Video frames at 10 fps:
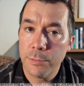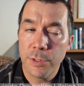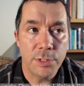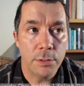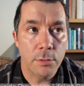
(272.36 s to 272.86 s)

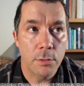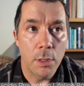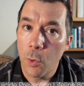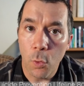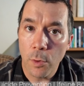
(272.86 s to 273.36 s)
just a
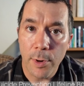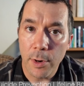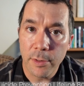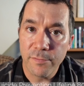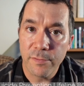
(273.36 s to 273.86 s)
core
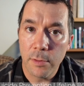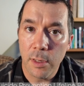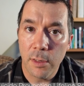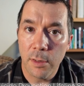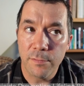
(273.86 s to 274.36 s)
part
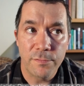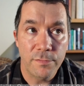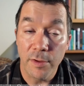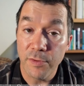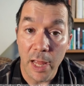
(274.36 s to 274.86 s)

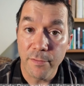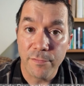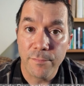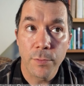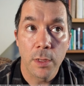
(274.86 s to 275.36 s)
of life.